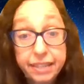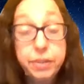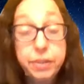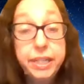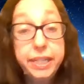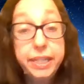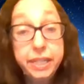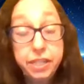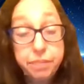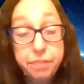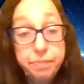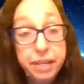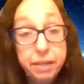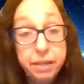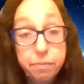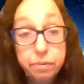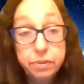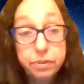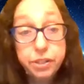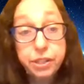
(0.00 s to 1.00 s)
we need to be
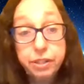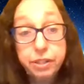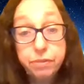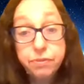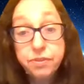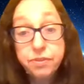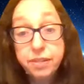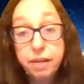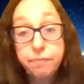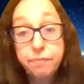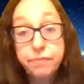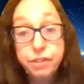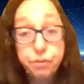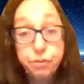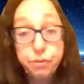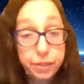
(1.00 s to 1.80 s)
able to use selfish